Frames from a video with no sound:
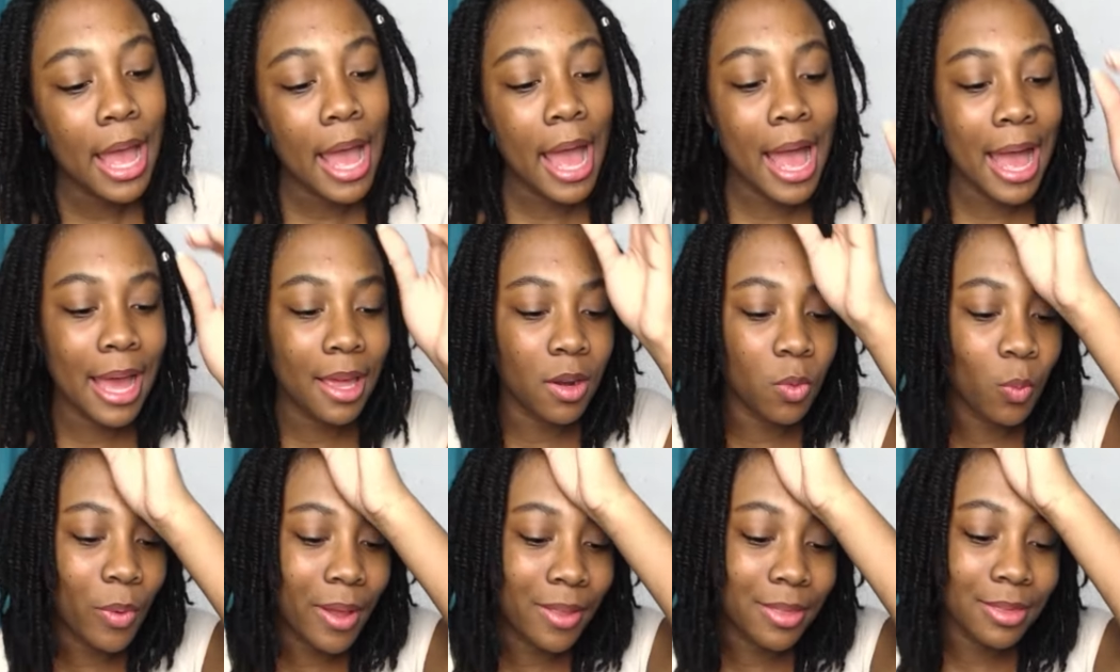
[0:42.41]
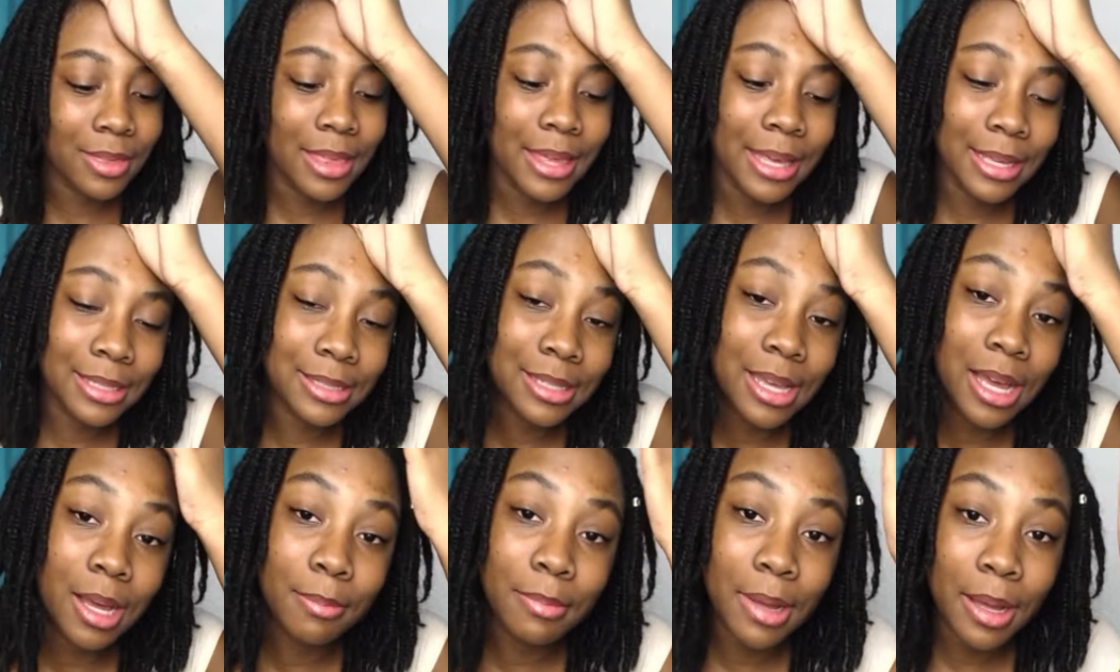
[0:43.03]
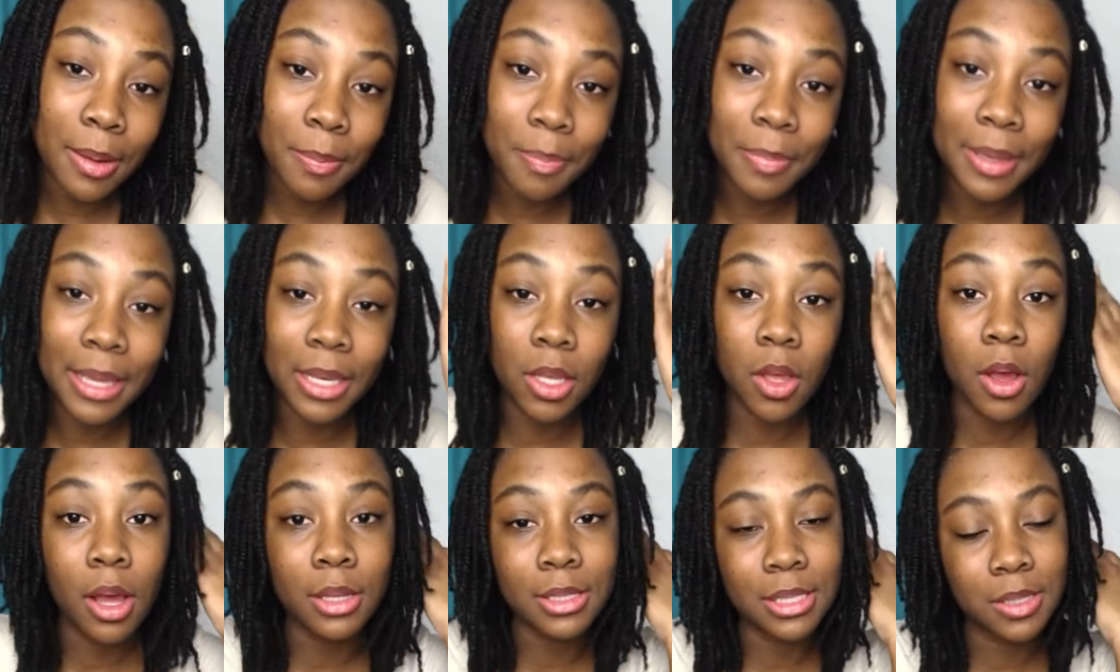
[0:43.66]
And when things come up, it
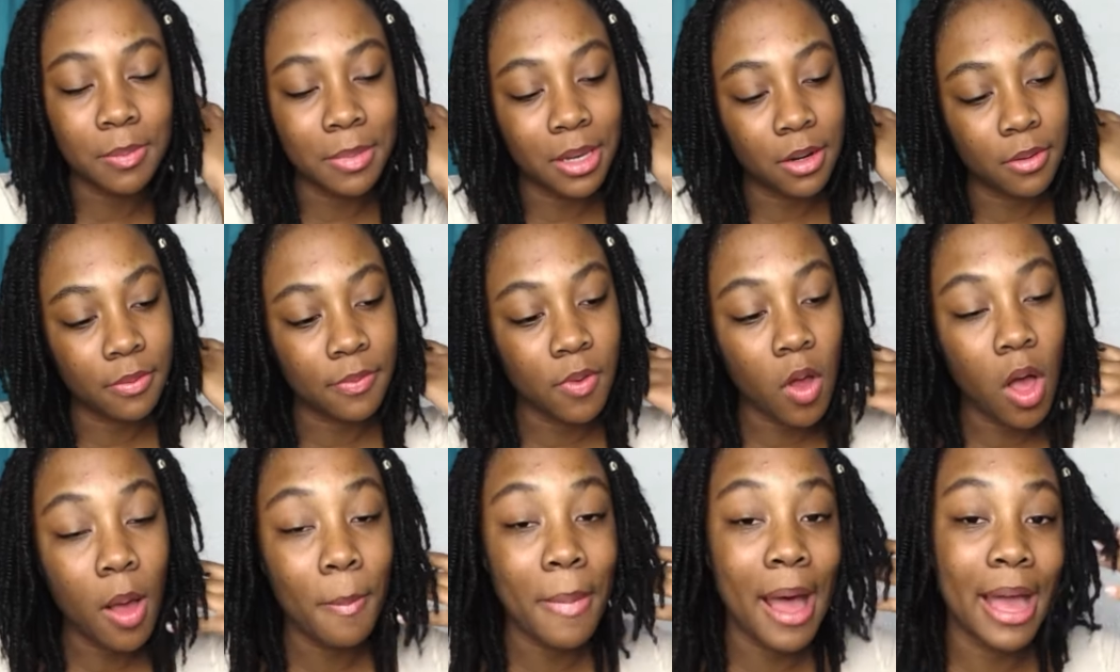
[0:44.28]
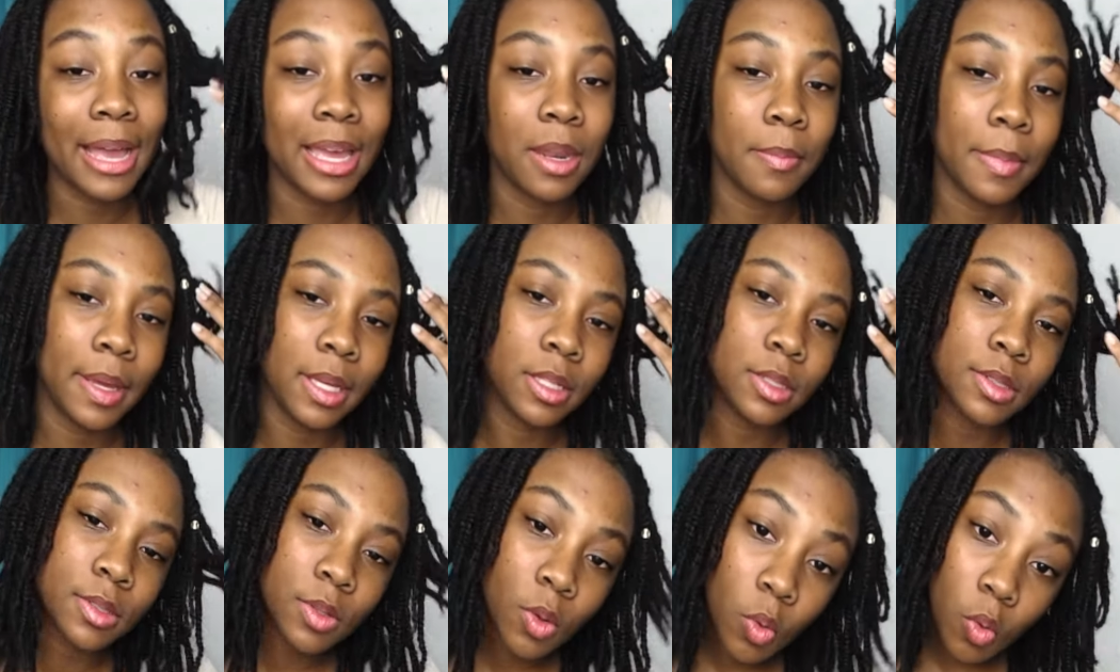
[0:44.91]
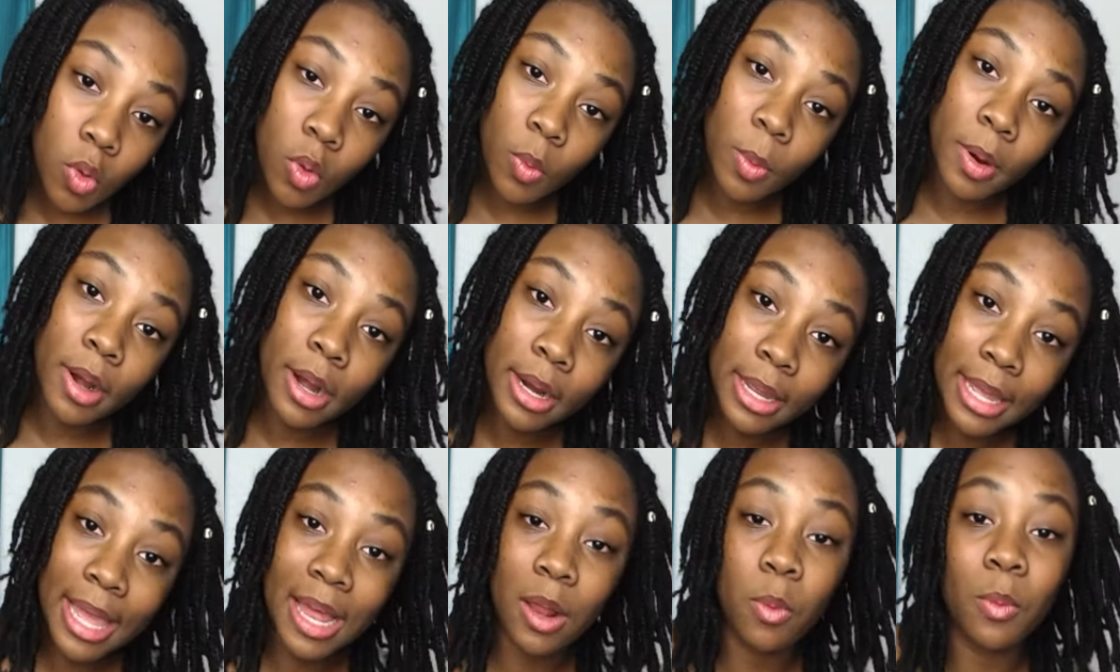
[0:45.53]
causes me to fall back in my schoolwork.